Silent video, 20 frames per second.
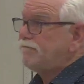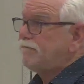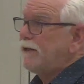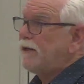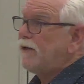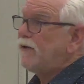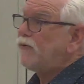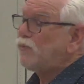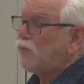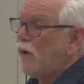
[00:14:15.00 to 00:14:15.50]

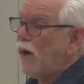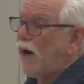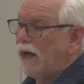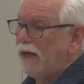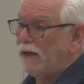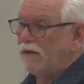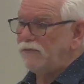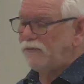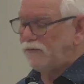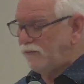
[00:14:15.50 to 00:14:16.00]
his
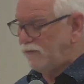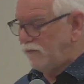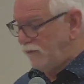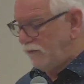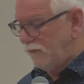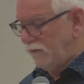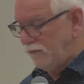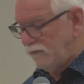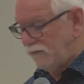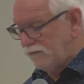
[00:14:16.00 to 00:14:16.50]
wife,
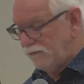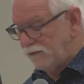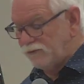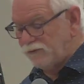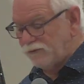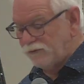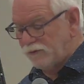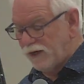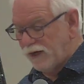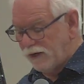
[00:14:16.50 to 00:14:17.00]

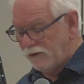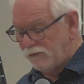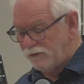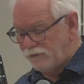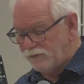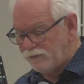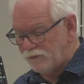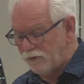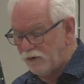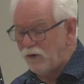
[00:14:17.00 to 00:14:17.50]
which I
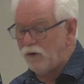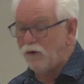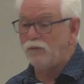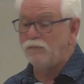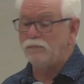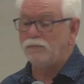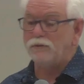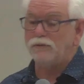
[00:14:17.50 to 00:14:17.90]
always saw hope